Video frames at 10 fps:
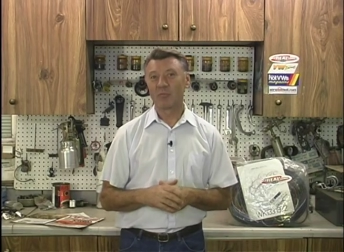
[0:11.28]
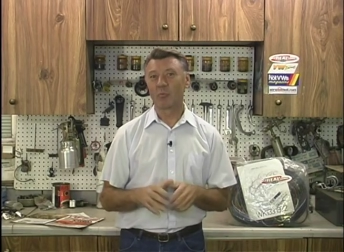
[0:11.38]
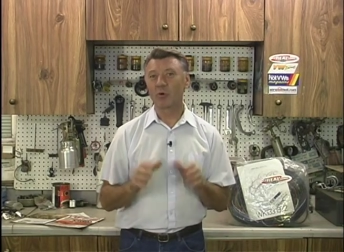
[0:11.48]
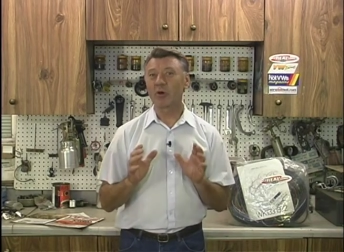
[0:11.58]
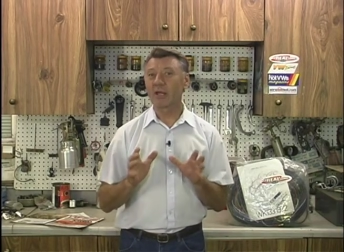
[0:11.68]

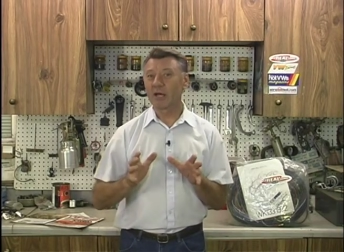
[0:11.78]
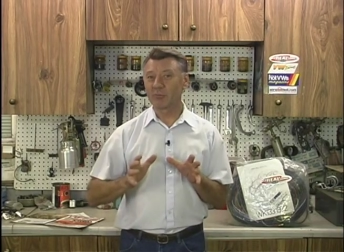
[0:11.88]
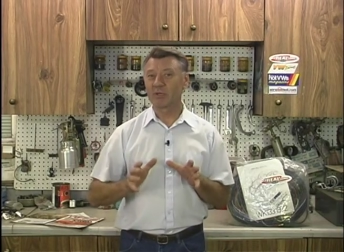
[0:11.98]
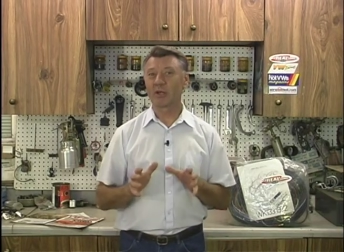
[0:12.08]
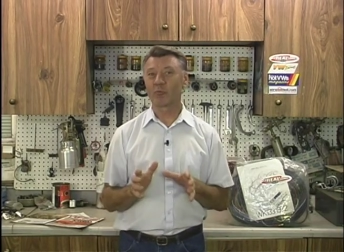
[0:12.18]
But we're going to
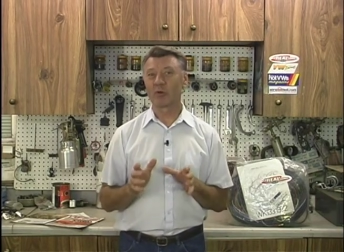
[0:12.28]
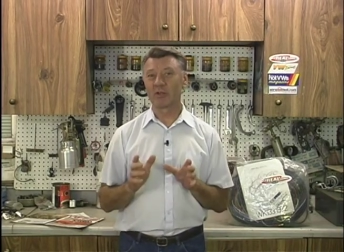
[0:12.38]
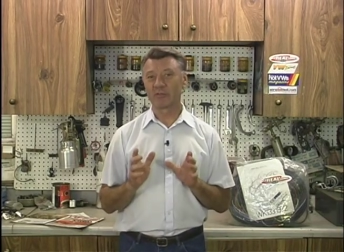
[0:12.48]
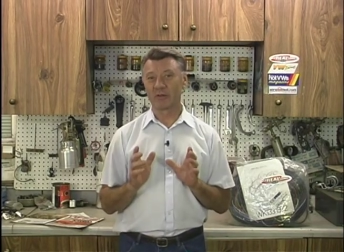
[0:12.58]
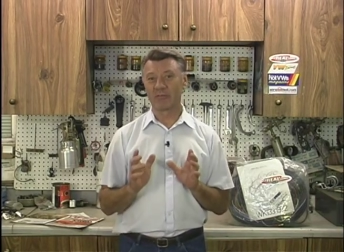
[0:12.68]
help you get
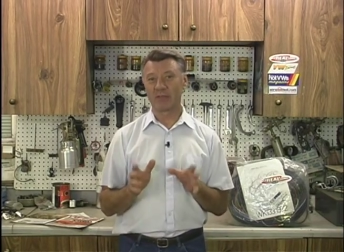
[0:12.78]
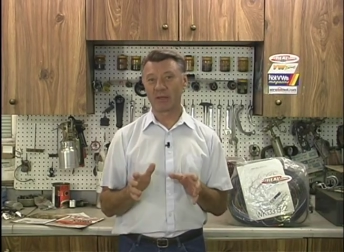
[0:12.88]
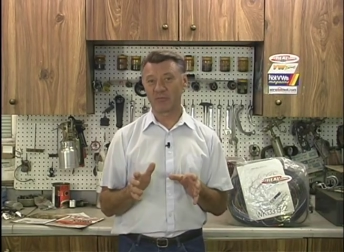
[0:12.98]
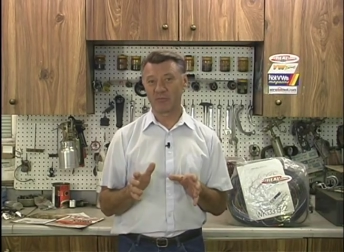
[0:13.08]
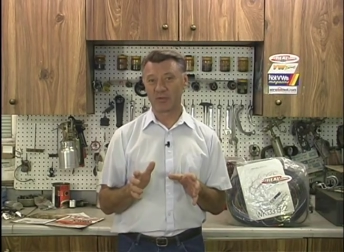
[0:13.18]
rid of some of
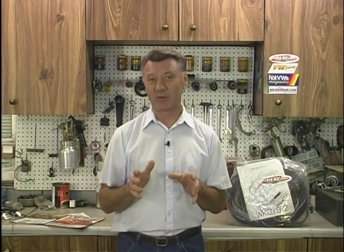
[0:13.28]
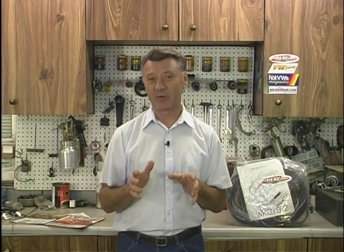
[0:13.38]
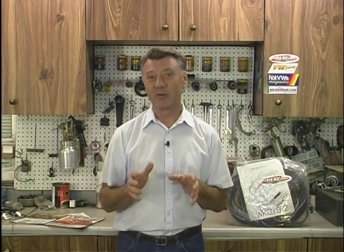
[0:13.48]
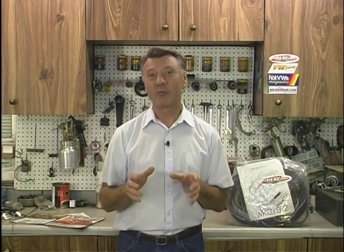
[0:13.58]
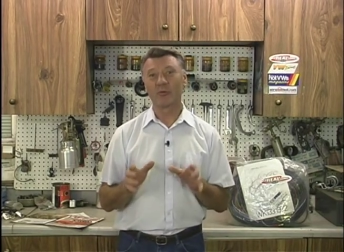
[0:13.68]
that
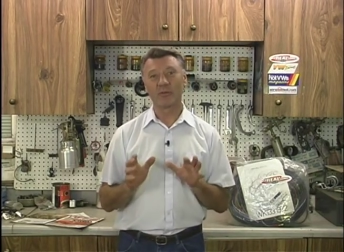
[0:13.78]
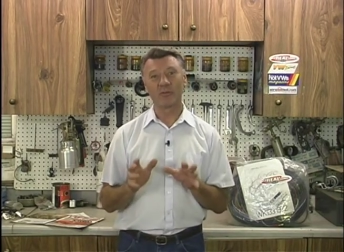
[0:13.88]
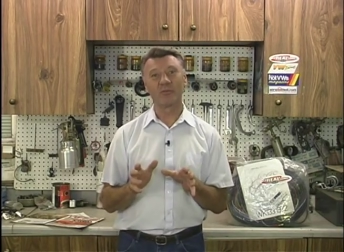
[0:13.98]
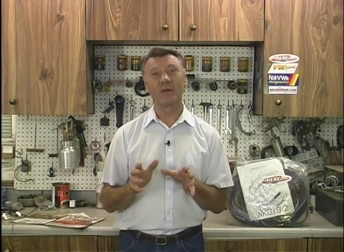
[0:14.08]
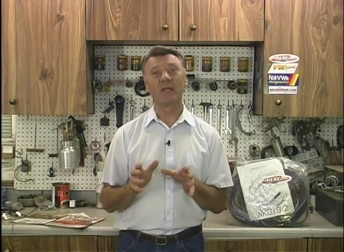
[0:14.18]
fear. With
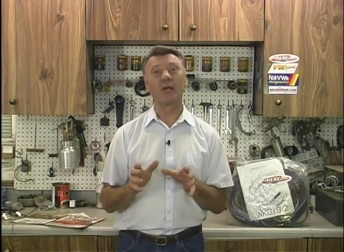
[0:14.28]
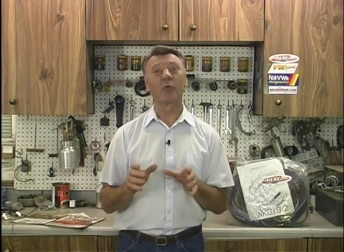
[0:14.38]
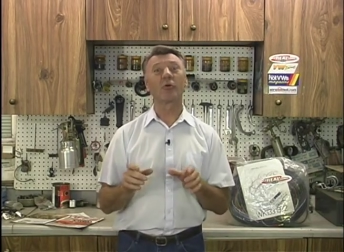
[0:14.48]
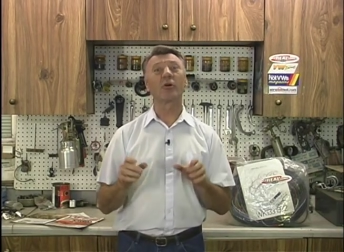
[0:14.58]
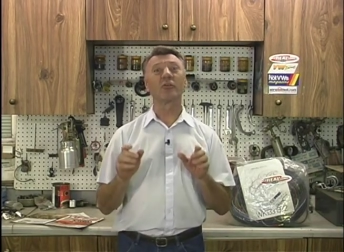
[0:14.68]
this video,
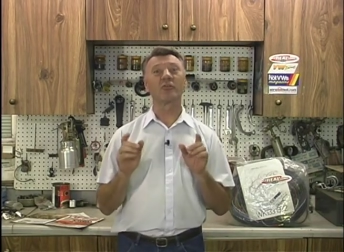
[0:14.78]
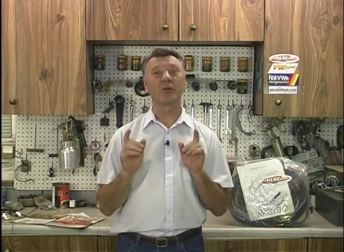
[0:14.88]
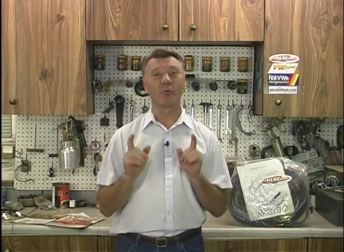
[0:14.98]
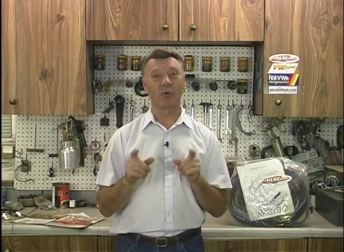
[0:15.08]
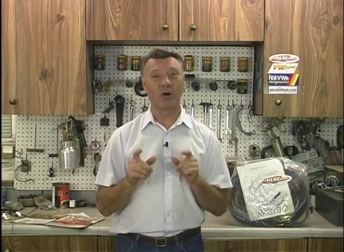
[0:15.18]
we're going to
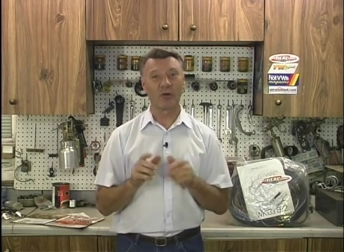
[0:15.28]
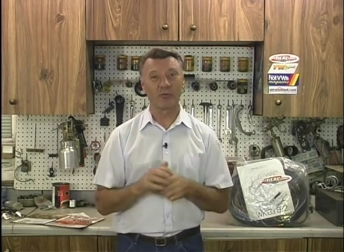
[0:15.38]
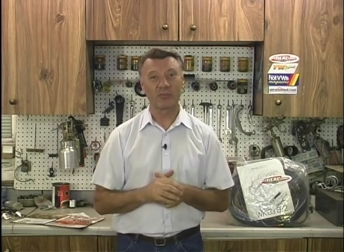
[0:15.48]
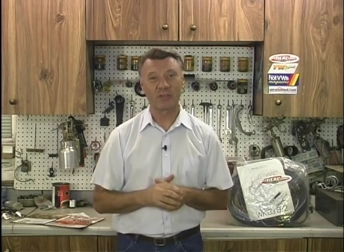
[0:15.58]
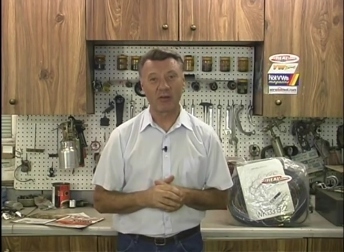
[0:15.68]
show you where all
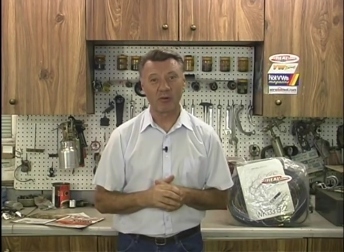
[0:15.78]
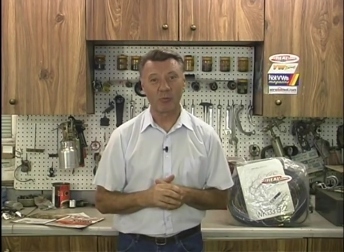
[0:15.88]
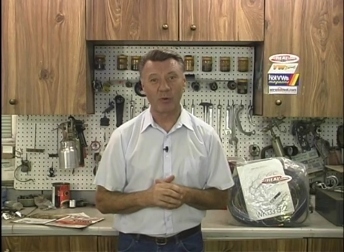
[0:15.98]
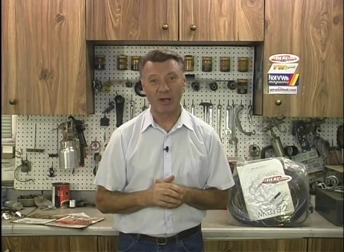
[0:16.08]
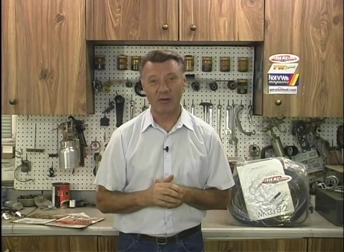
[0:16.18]
those scary
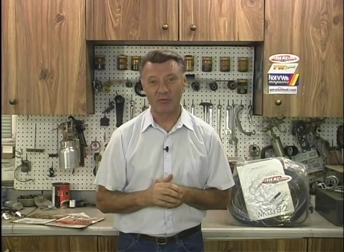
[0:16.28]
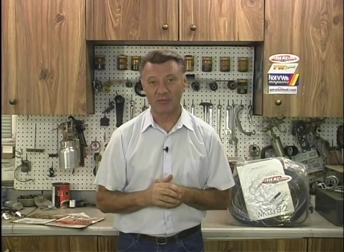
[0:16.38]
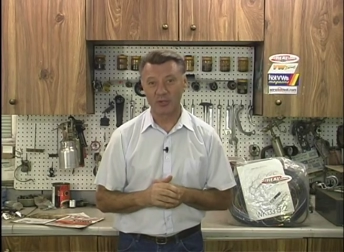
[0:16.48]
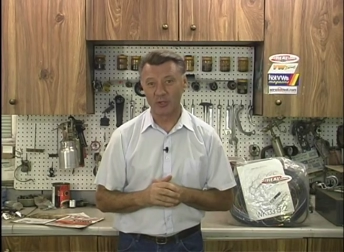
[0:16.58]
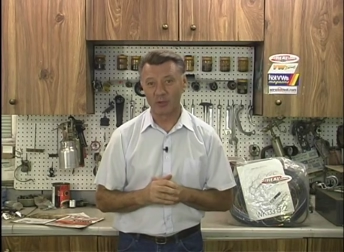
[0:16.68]
wires
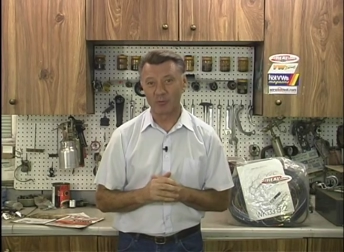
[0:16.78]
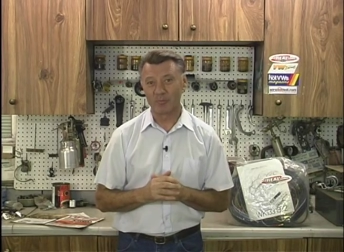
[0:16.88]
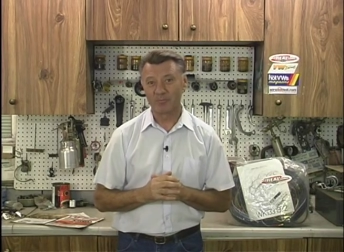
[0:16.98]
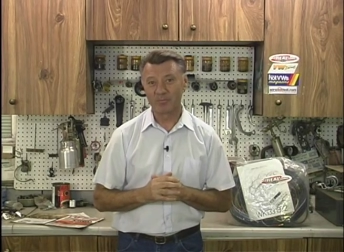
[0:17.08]
go.